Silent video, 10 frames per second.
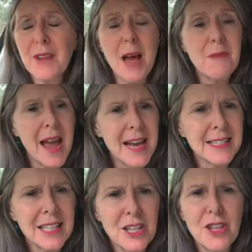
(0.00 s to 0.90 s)
I'm
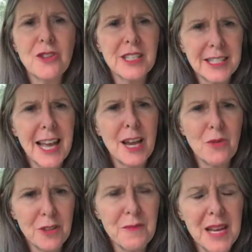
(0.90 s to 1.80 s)
asking you to say
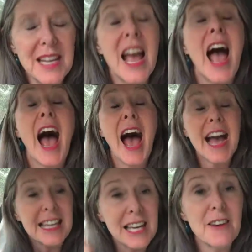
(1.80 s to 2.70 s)
with me,
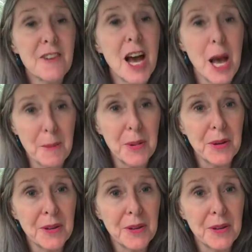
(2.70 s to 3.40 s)
I give up.